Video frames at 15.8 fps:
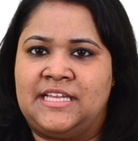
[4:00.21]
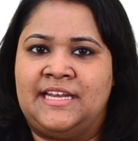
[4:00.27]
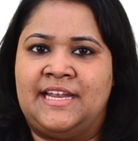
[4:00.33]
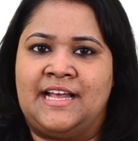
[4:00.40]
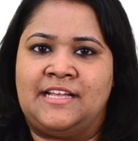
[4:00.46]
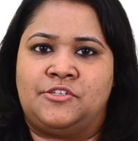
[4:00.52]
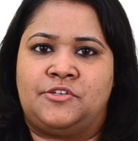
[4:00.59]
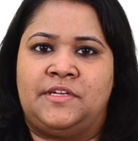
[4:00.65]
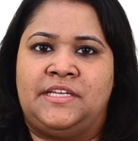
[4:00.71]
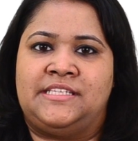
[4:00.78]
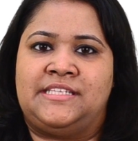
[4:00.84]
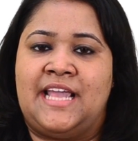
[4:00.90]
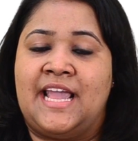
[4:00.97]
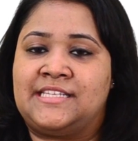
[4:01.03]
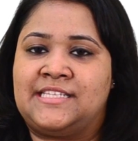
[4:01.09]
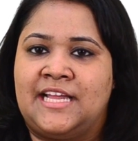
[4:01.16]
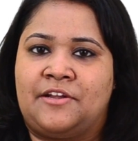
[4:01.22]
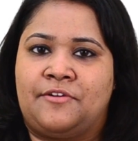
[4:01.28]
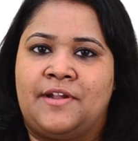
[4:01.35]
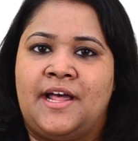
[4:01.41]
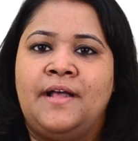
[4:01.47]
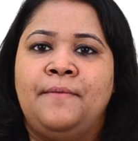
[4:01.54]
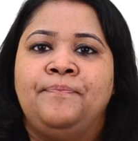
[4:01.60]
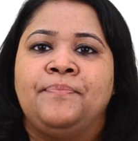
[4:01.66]
industries,
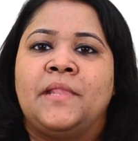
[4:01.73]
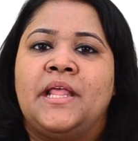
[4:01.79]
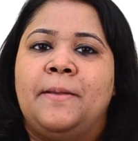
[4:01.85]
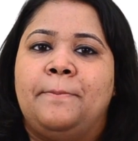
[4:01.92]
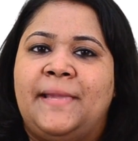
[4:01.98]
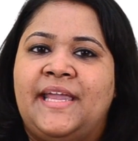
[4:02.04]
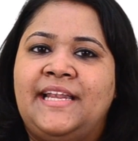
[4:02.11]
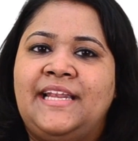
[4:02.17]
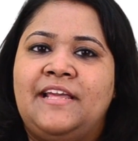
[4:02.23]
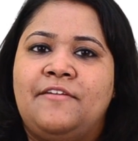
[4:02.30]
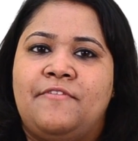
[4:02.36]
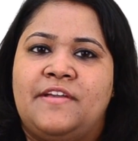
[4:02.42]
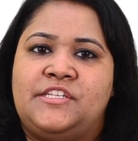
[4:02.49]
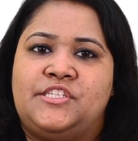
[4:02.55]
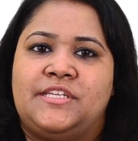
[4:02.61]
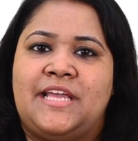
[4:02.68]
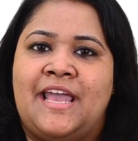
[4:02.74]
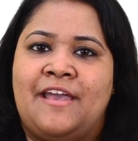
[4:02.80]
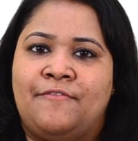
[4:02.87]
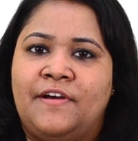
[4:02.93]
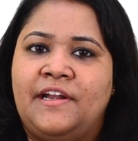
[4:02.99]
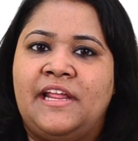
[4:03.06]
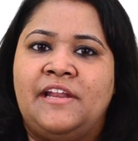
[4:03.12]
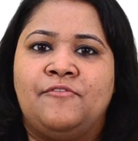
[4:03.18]
etc., mainly
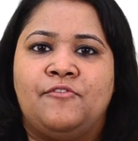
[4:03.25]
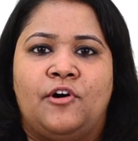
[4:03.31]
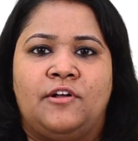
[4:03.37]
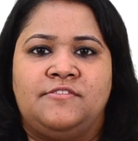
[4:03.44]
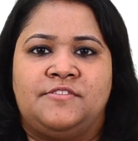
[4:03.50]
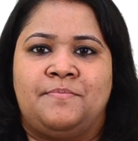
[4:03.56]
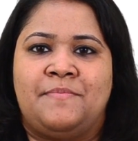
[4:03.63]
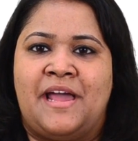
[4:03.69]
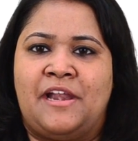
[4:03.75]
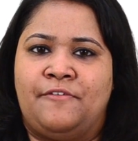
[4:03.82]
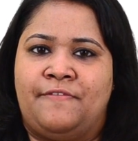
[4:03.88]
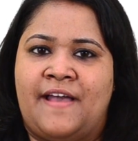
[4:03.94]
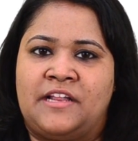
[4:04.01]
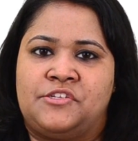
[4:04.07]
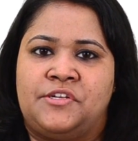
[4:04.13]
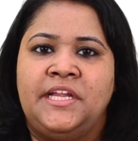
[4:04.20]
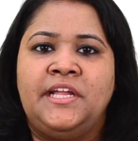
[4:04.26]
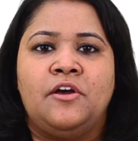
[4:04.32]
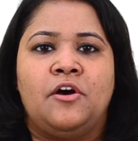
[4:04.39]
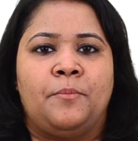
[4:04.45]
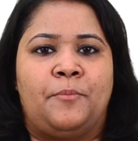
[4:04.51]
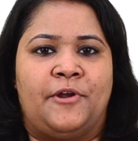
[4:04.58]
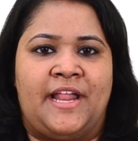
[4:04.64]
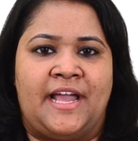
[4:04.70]
whichever involves manufacturing
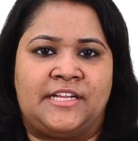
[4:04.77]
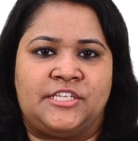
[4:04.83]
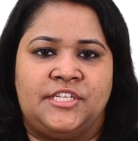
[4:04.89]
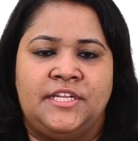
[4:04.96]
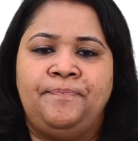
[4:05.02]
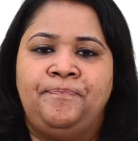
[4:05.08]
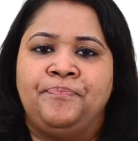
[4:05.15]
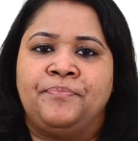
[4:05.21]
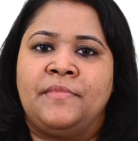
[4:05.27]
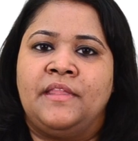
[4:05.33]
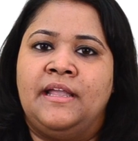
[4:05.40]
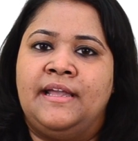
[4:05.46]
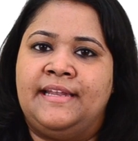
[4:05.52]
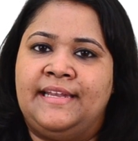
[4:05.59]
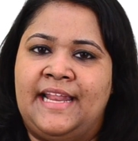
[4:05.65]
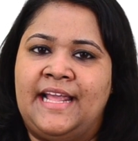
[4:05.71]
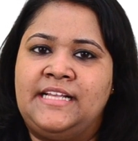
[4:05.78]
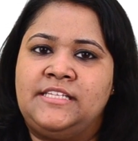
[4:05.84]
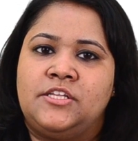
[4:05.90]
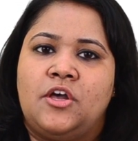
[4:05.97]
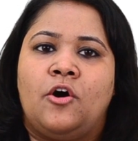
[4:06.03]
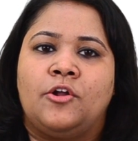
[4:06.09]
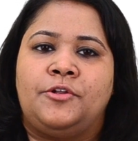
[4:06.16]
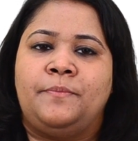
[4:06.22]
or production. Next,
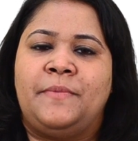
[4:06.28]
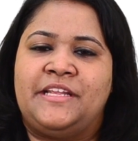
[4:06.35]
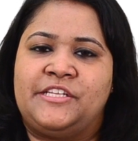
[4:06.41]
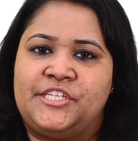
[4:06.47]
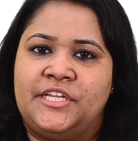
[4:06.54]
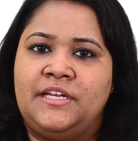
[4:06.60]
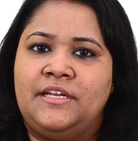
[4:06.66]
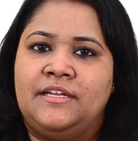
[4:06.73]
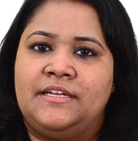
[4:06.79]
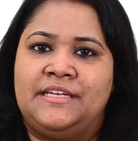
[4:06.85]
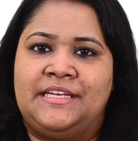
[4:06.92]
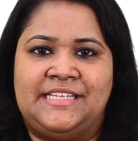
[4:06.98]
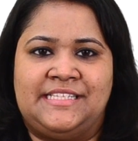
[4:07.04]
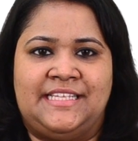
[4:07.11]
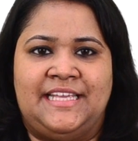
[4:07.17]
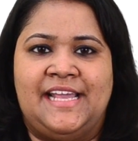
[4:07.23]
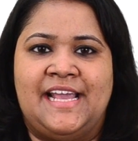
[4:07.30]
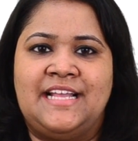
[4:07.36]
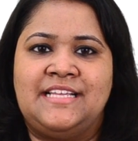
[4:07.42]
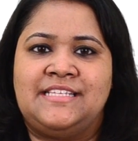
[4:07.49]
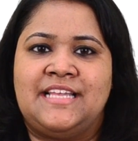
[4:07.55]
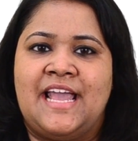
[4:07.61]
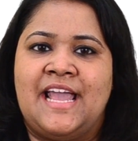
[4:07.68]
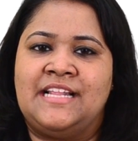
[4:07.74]
automation,
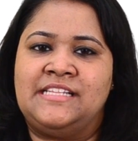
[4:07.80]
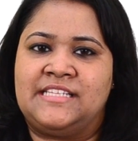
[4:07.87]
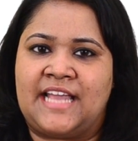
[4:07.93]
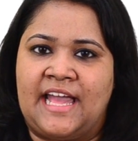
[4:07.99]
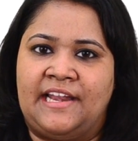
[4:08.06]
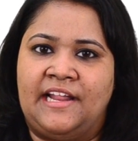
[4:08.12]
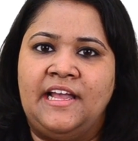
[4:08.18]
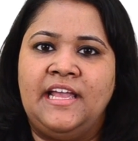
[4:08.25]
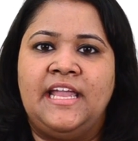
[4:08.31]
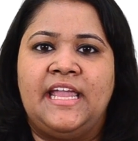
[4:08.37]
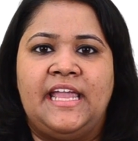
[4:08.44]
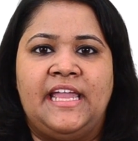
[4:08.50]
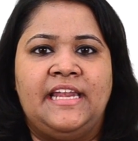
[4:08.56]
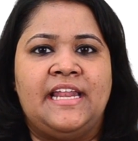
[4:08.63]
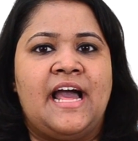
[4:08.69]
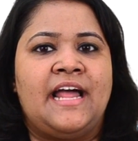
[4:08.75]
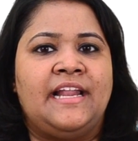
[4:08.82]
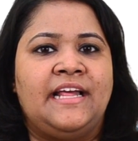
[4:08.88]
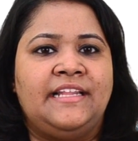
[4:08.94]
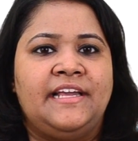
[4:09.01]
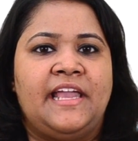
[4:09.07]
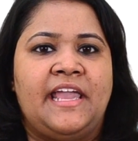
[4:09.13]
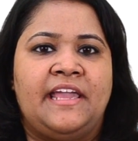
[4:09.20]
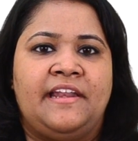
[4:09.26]
DCS and SCADA in
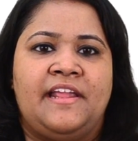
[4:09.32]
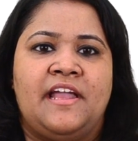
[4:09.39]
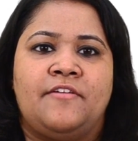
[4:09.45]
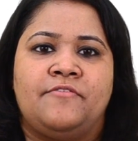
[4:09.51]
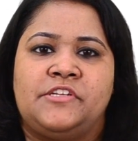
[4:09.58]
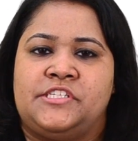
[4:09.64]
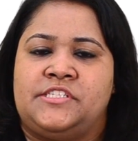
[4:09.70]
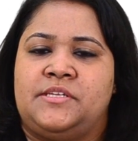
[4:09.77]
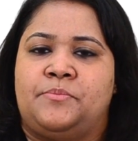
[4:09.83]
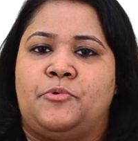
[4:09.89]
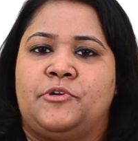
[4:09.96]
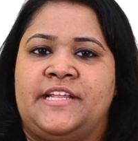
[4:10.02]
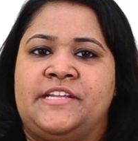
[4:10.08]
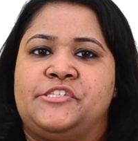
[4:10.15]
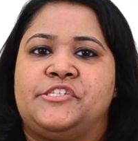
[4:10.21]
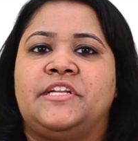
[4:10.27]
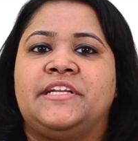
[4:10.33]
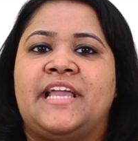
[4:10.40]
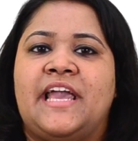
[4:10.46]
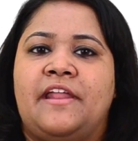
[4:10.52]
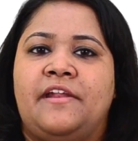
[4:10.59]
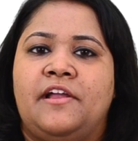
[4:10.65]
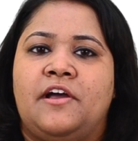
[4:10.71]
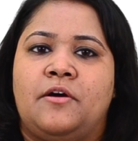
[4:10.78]
another area which is a potential
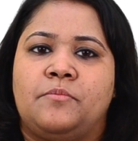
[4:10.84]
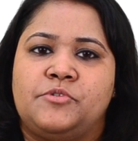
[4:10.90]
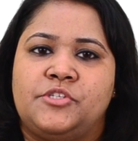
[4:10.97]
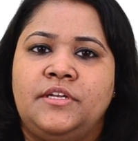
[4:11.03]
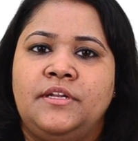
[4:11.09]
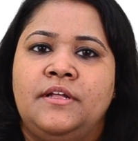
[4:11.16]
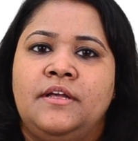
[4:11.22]
career option.